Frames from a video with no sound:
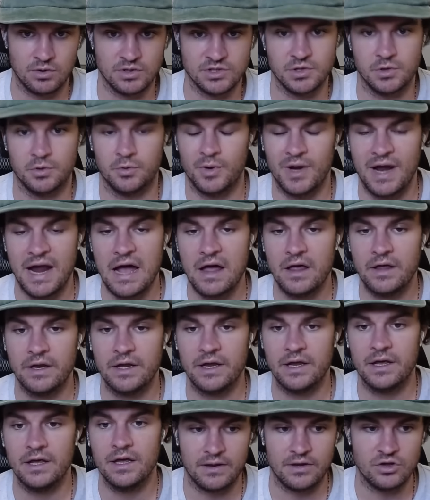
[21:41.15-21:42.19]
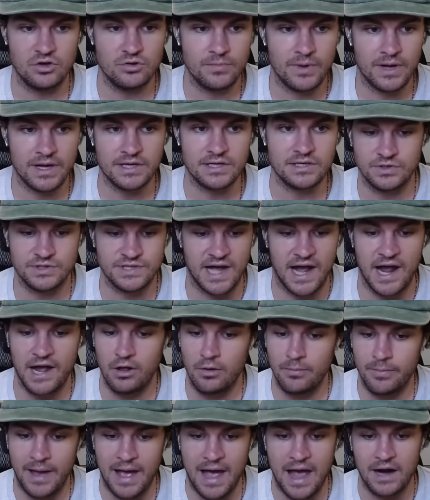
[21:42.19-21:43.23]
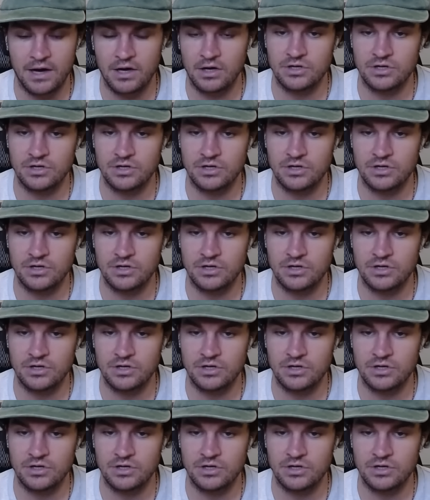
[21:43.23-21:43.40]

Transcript: So in reality, you might dial back